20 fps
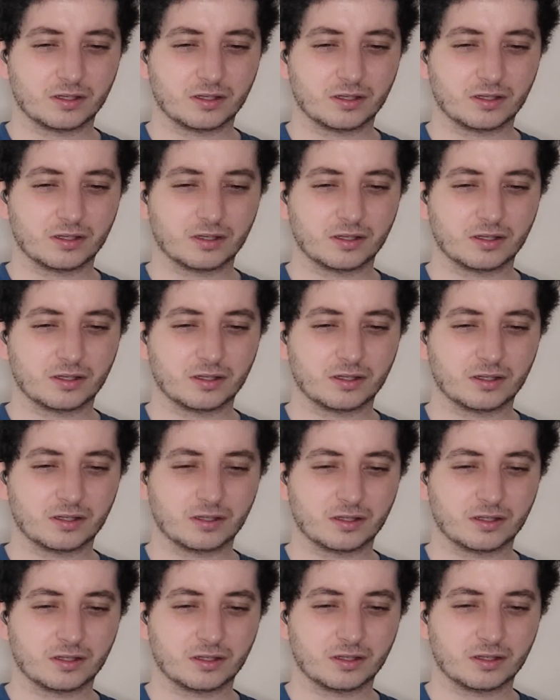She was
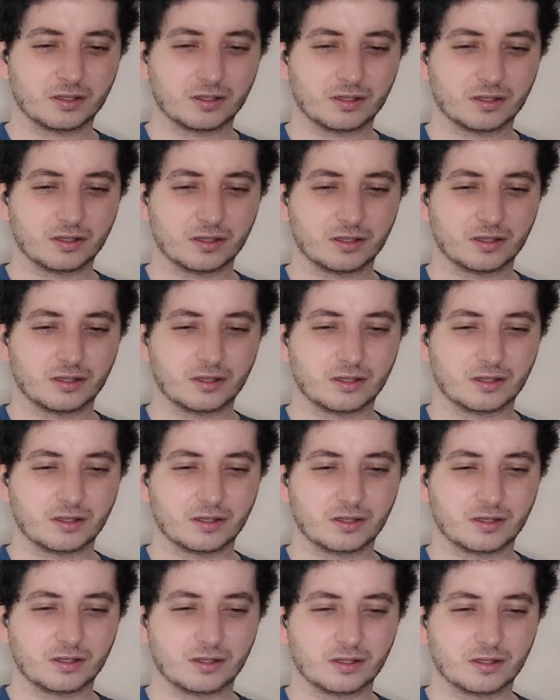terrified of that thing.
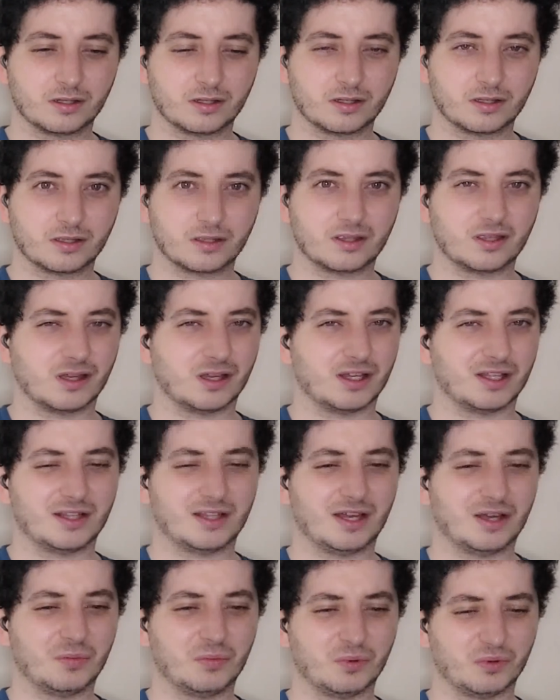Yeah, I,
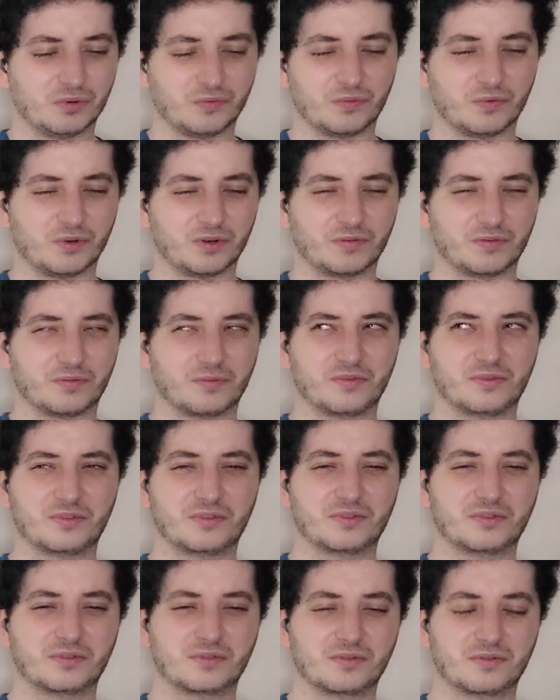I wouldn't have She just did it
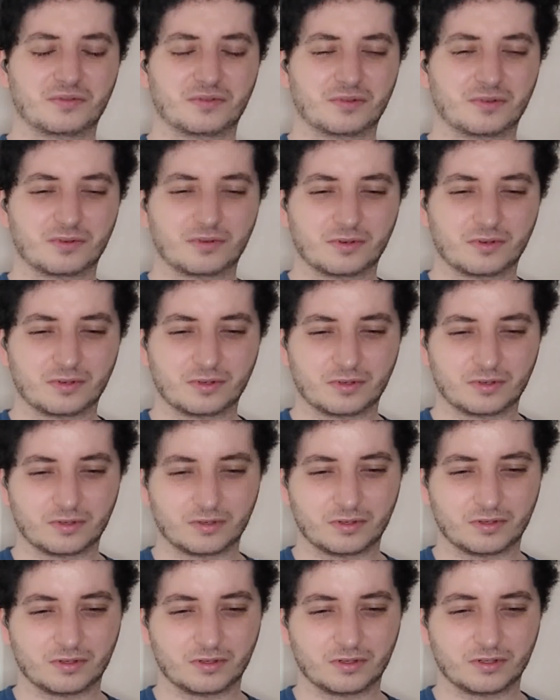for Stan.
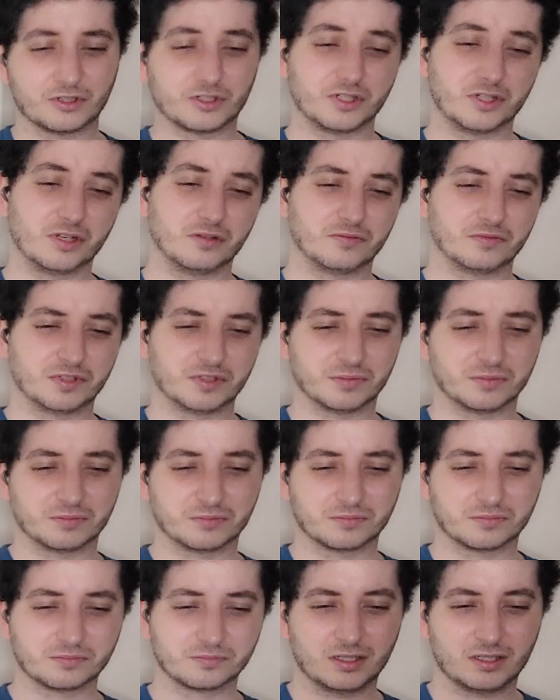She loved Stan.
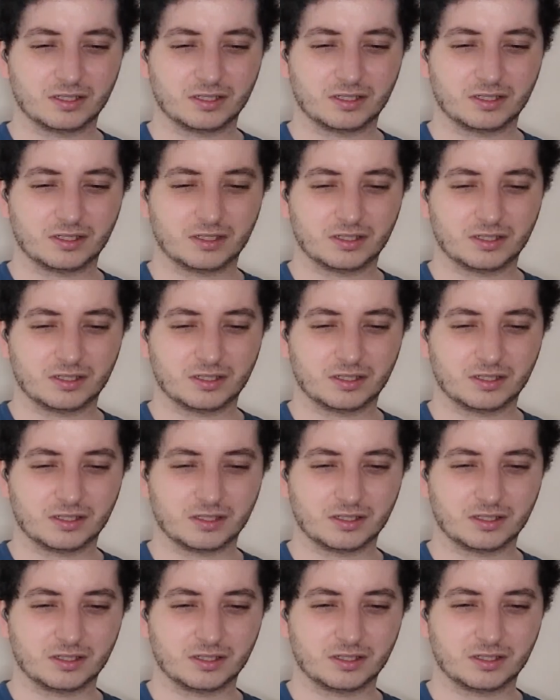
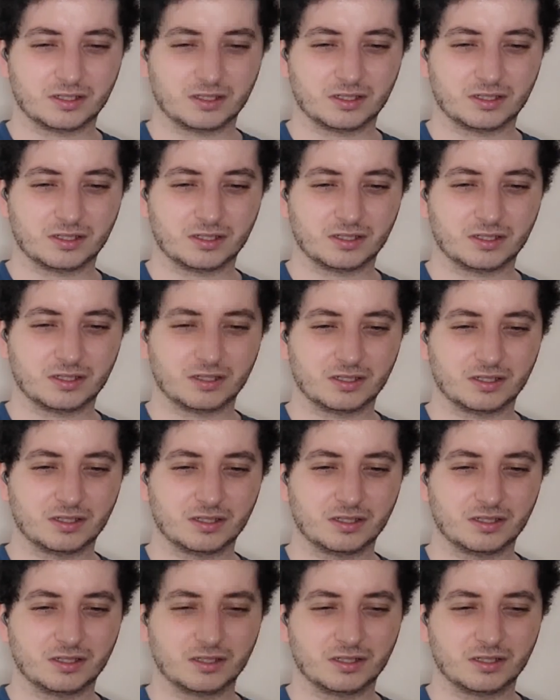She didn't want to seem,
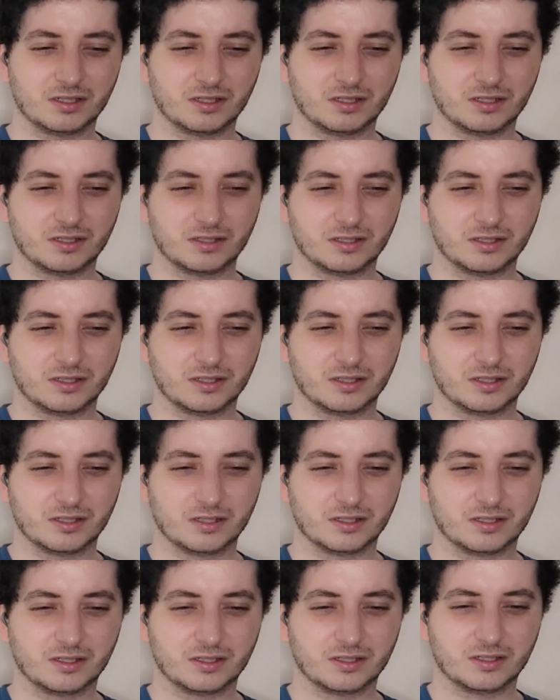you know,
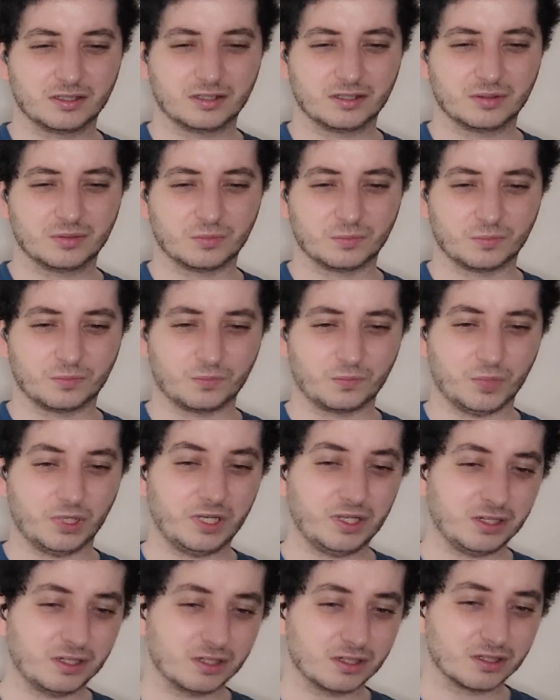
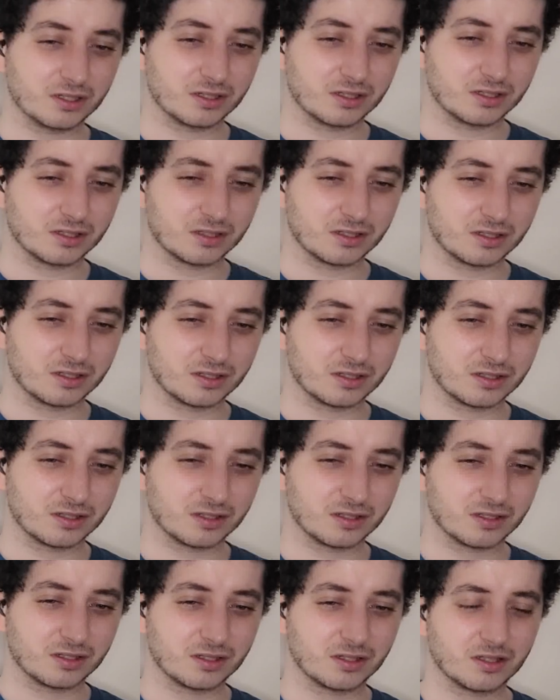Me? not interested.
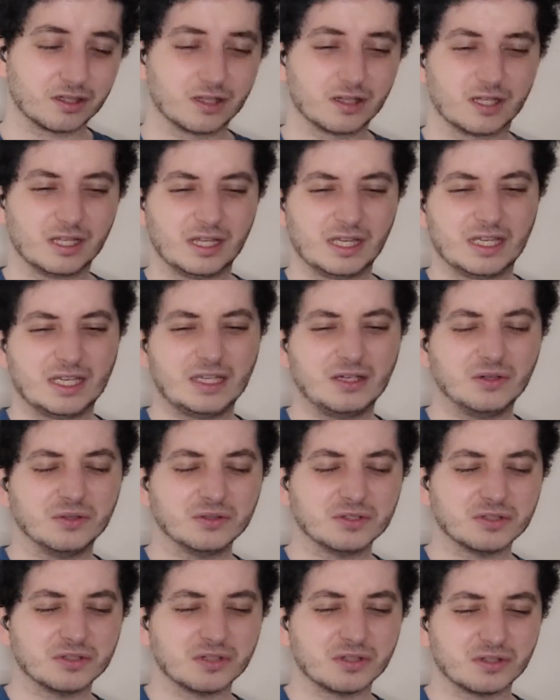He
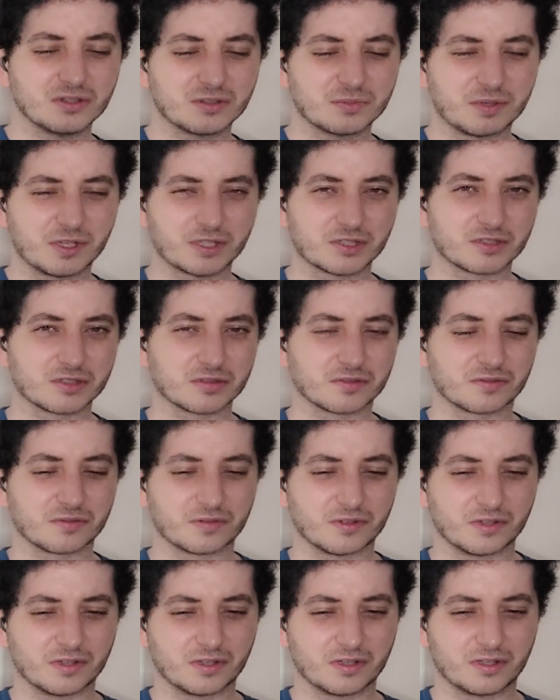also lots of pictures I of. wish
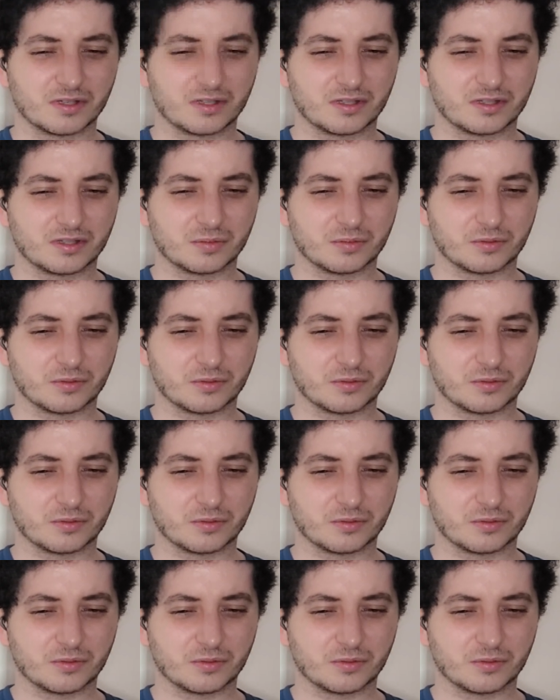I'd told her to stay